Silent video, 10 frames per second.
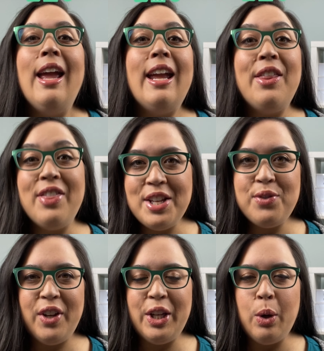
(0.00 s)
In this
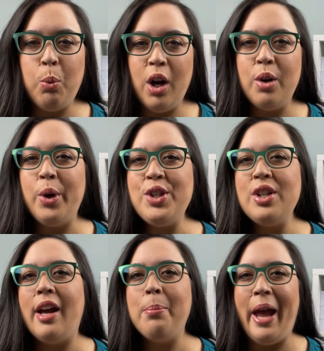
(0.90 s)
video, we're going
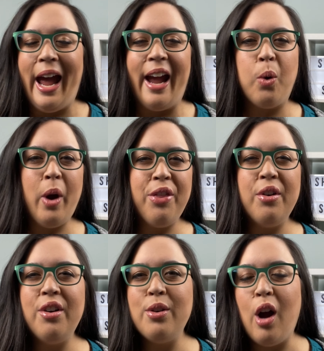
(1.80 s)
to unpack whether
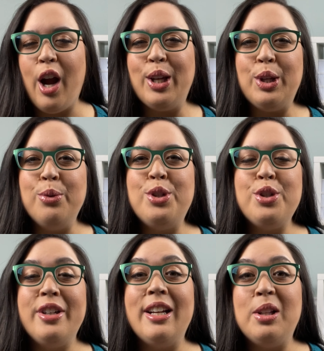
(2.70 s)
or not you
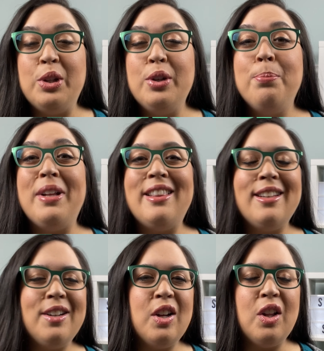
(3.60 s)
should include
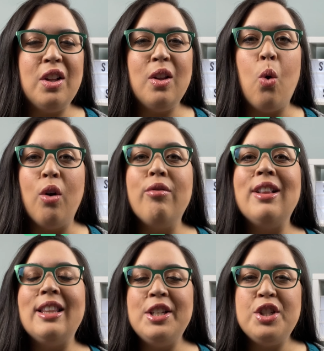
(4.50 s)
political or
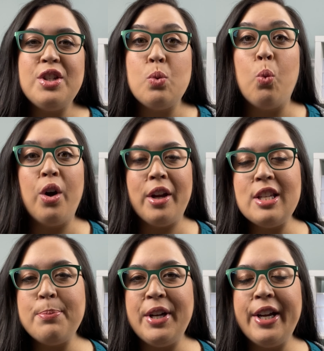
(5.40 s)
religious work
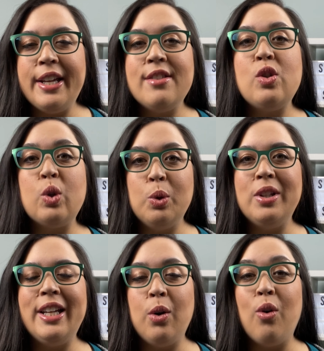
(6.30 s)
experience,
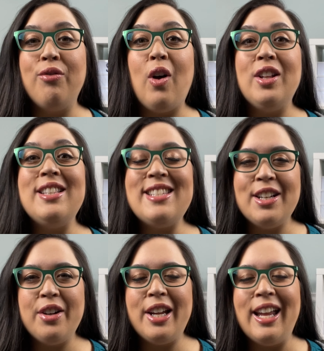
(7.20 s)
schooling, or
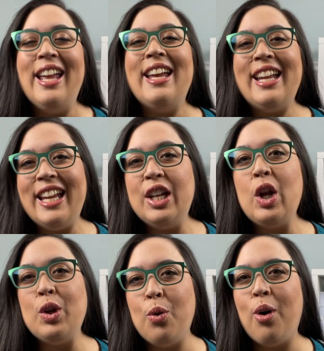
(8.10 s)
volunteering in
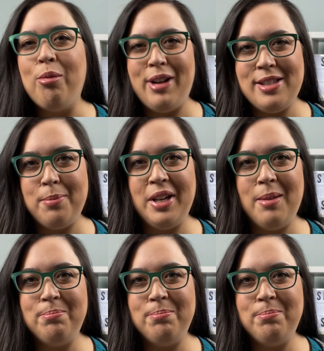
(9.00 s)
your resume.